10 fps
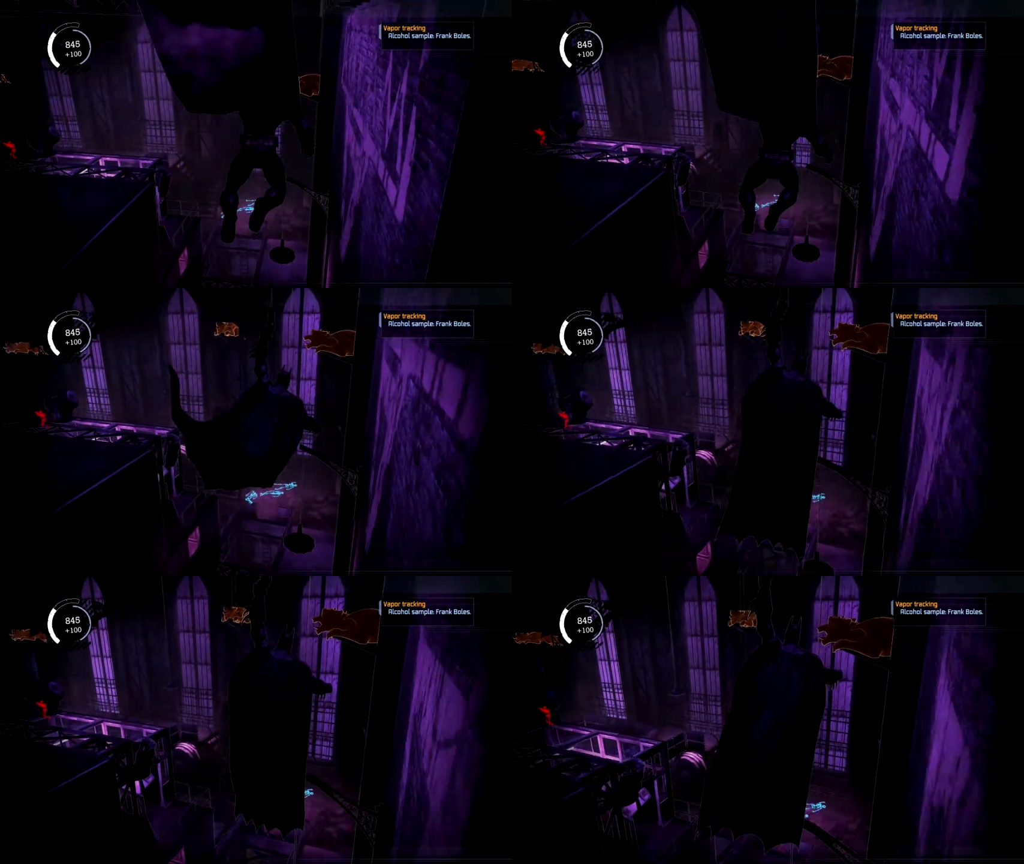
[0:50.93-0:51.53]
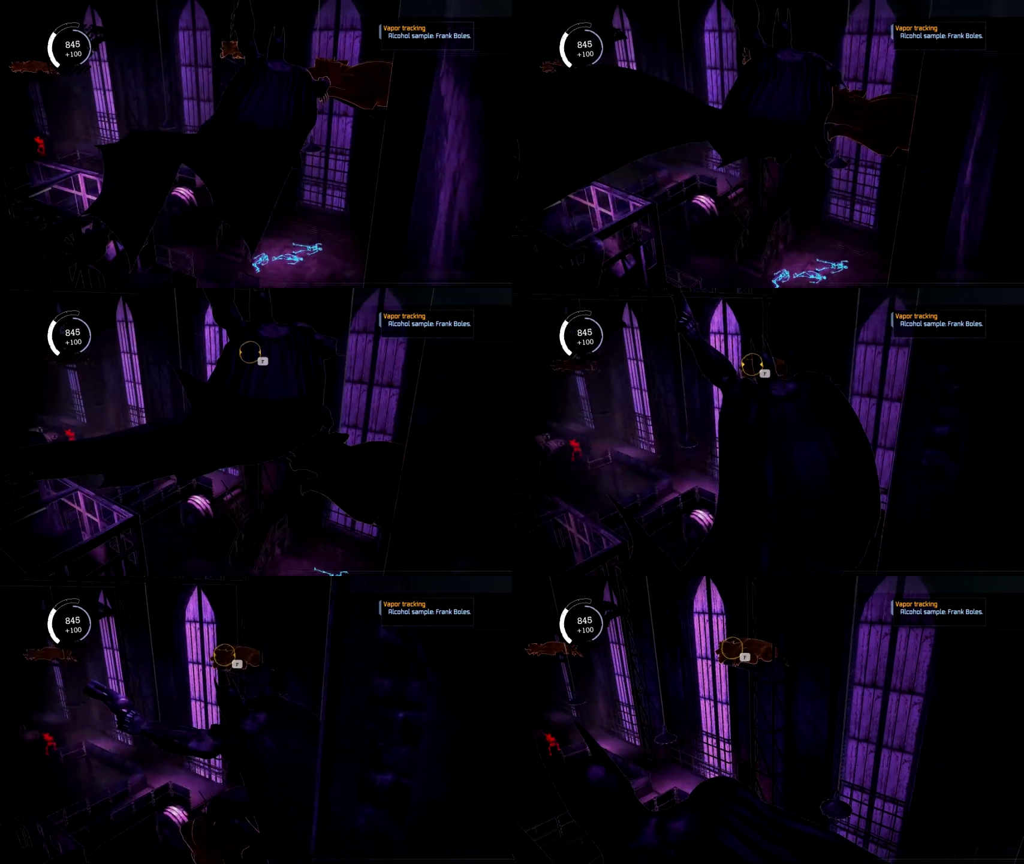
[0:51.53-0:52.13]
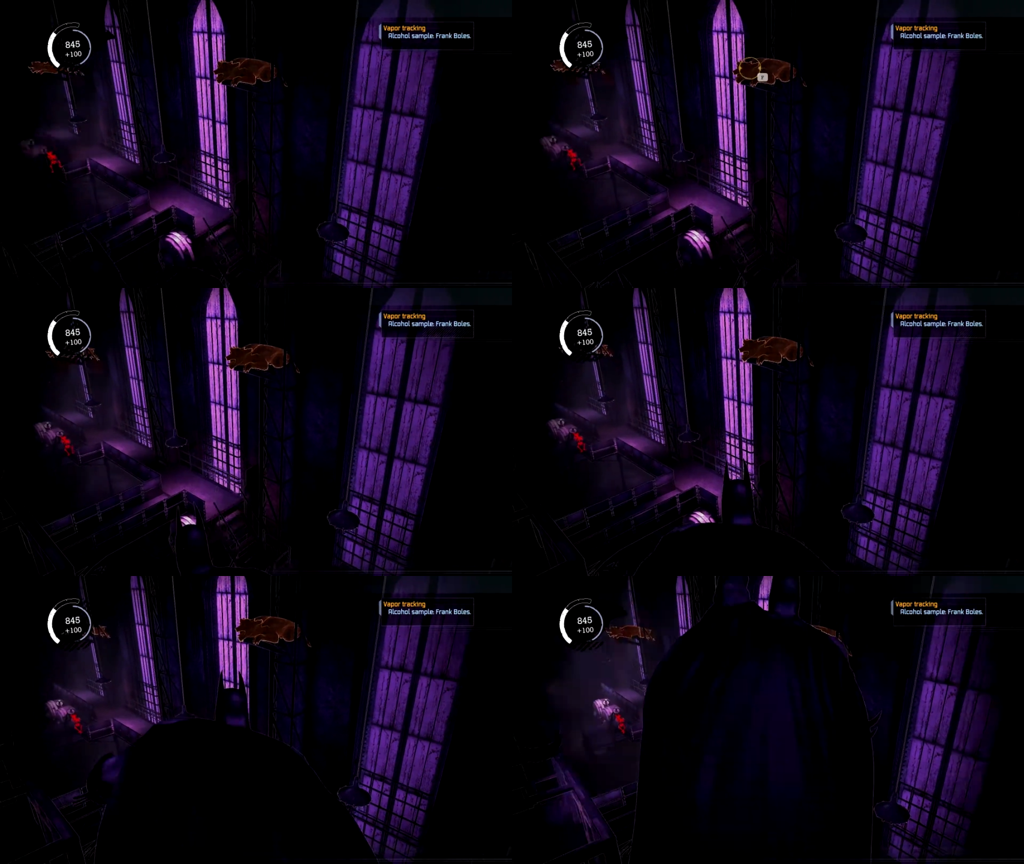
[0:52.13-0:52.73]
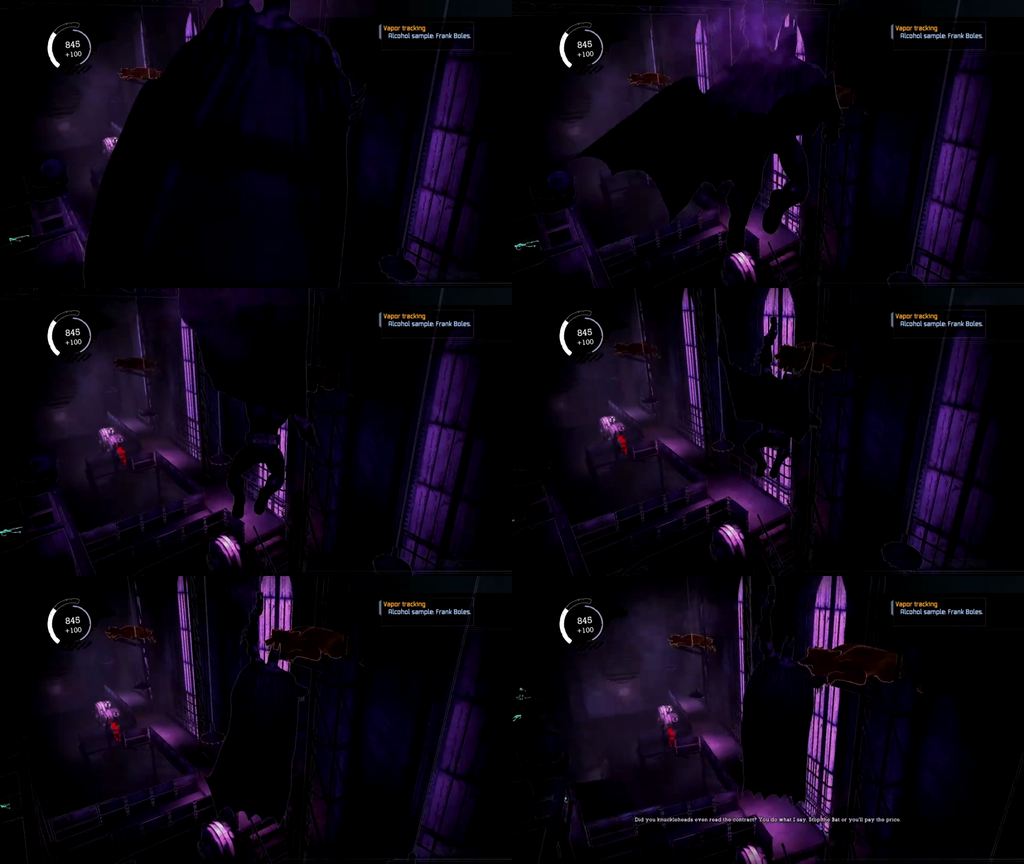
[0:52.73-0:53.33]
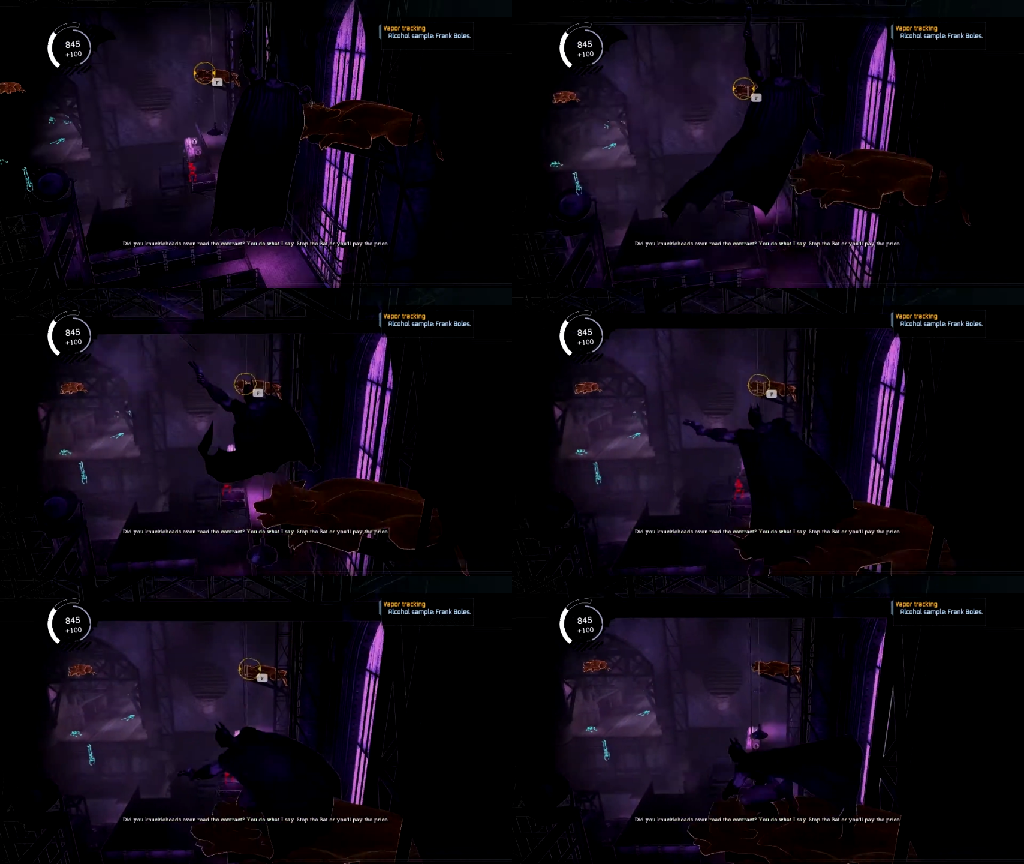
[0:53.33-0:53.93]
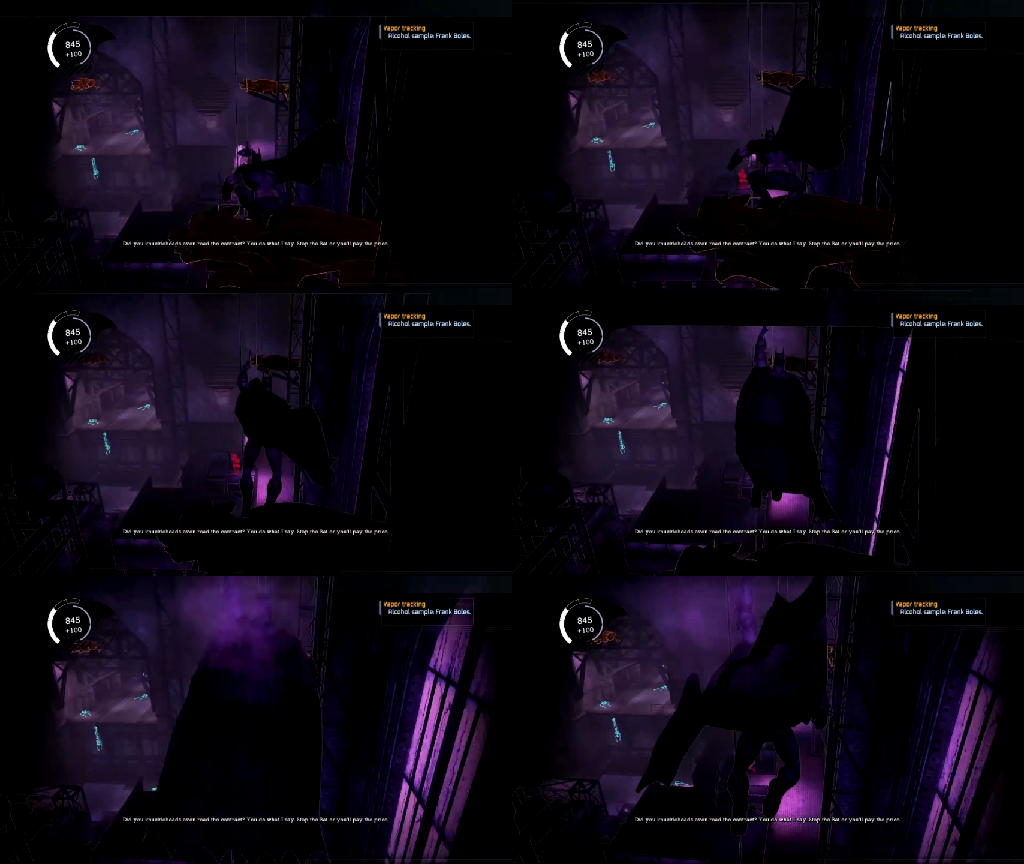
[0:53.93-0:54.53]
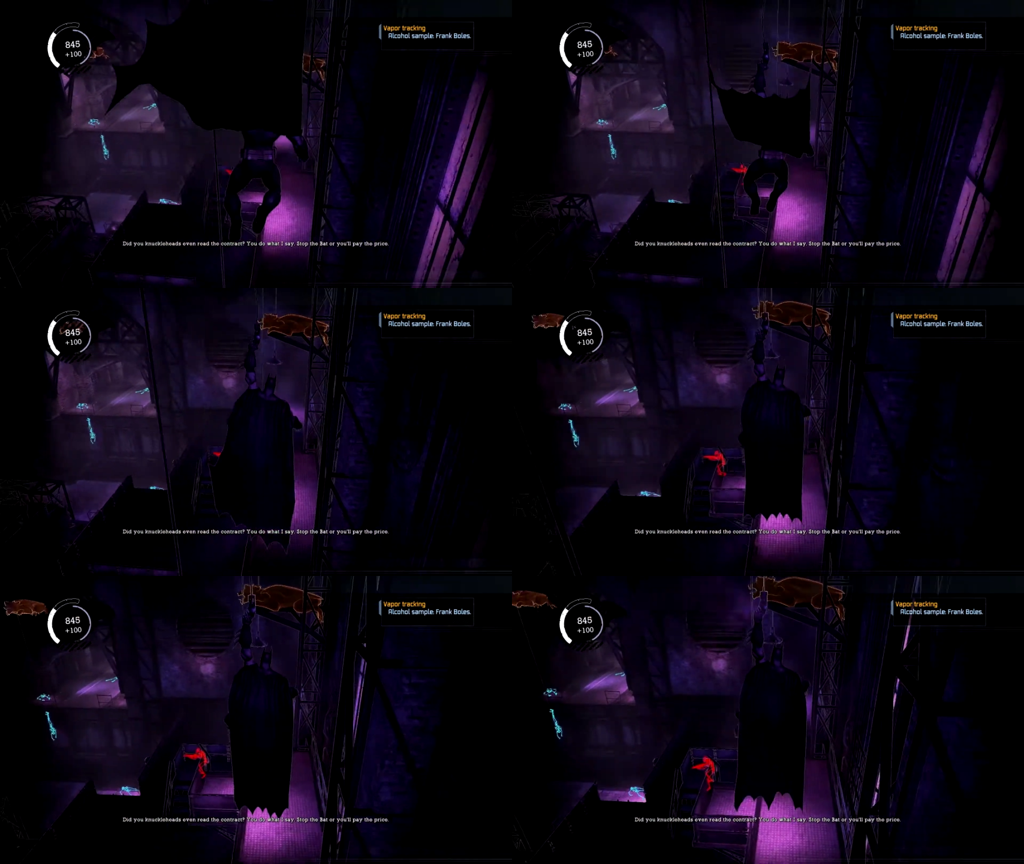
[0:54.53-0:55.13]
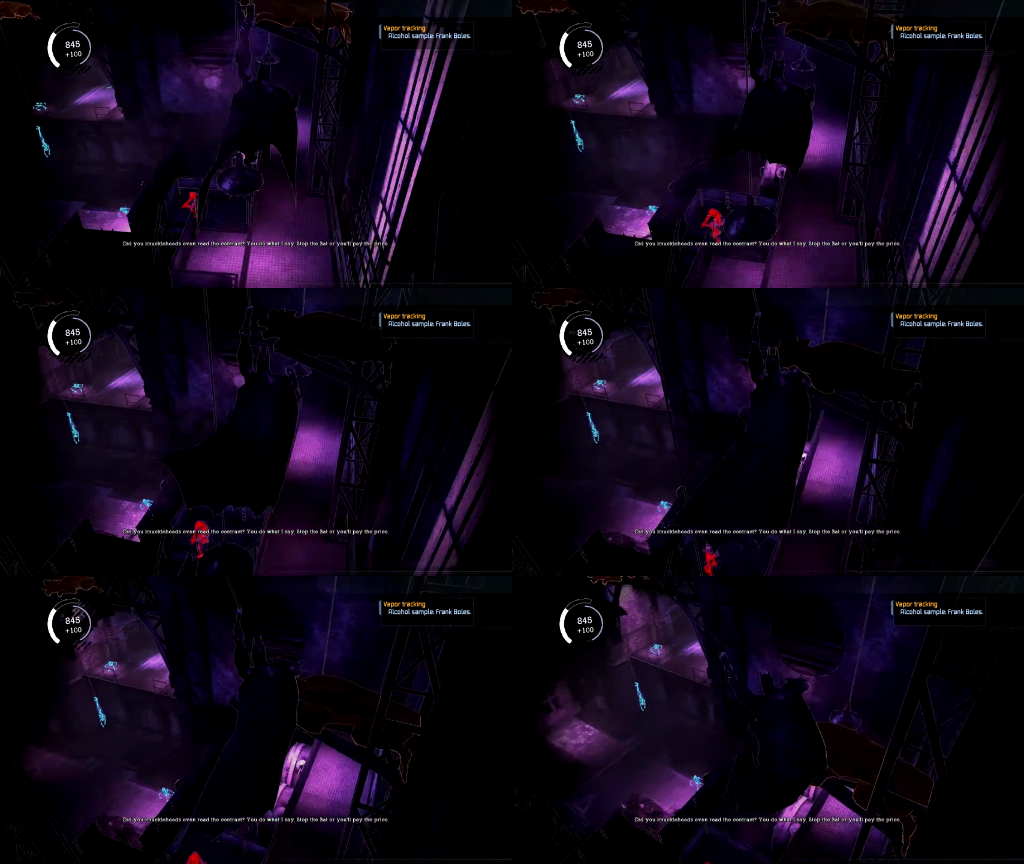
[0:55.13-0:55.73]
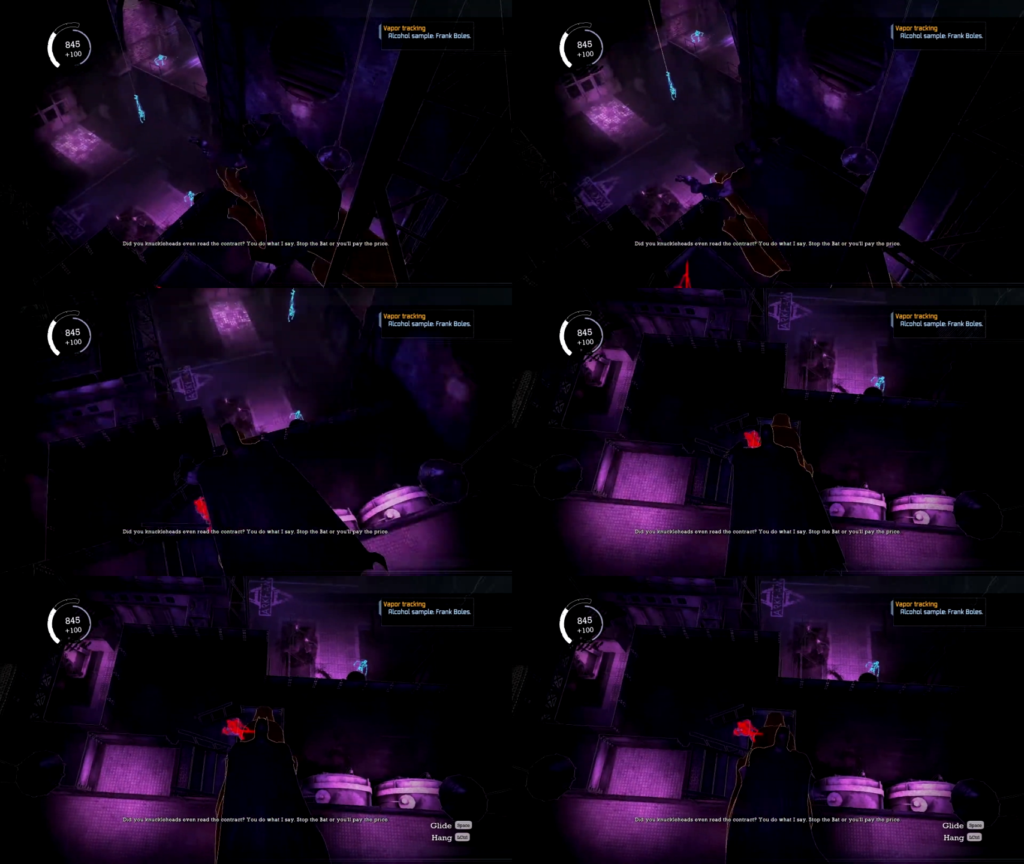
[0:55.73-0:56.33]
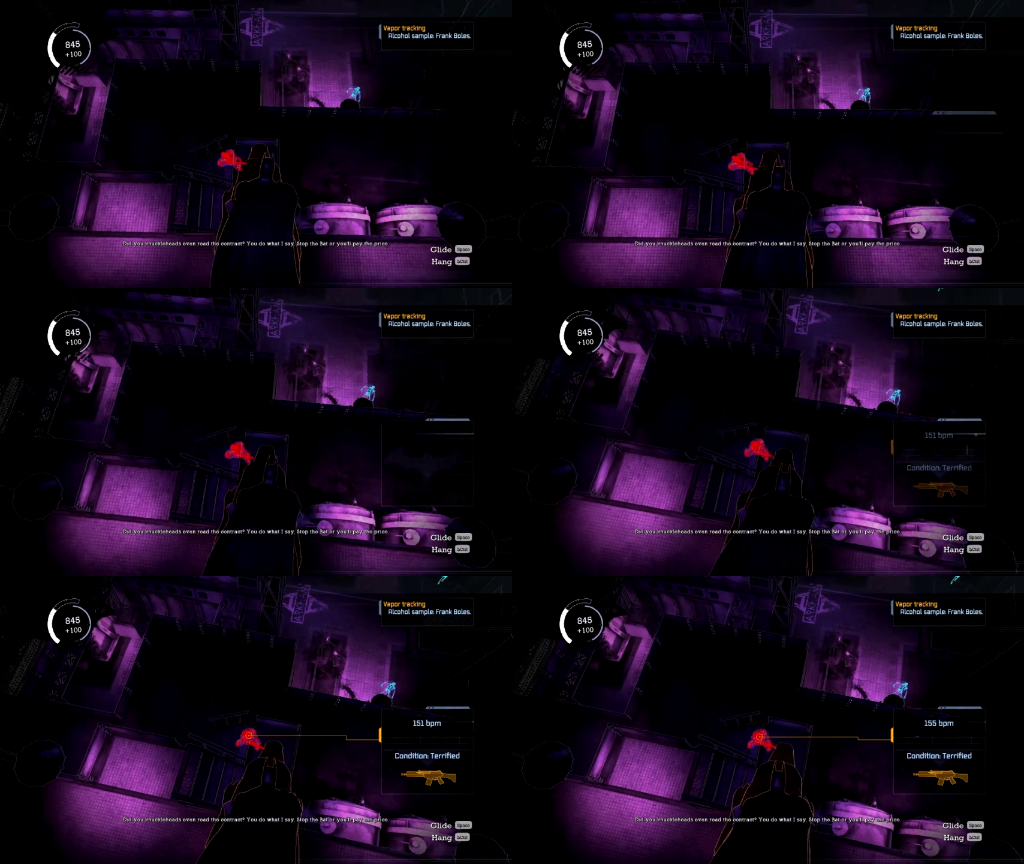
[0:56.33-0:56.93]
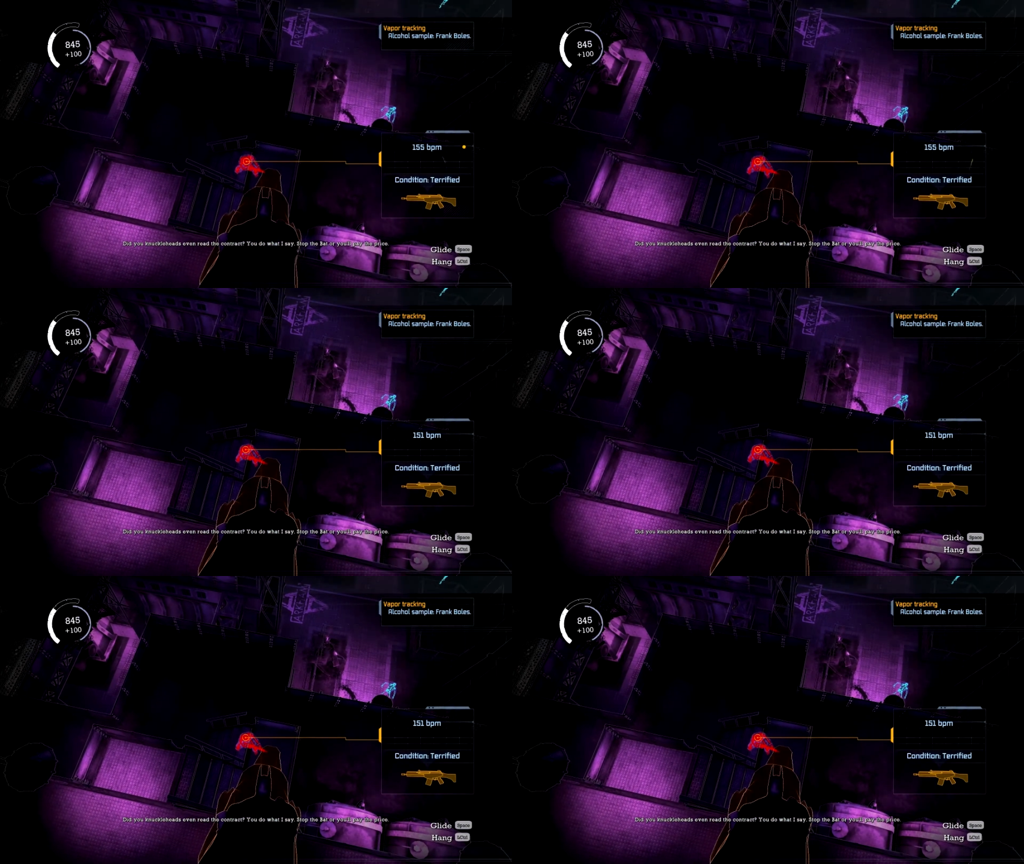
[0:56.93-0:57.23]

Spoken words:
No face is visible, so there are no lips to read.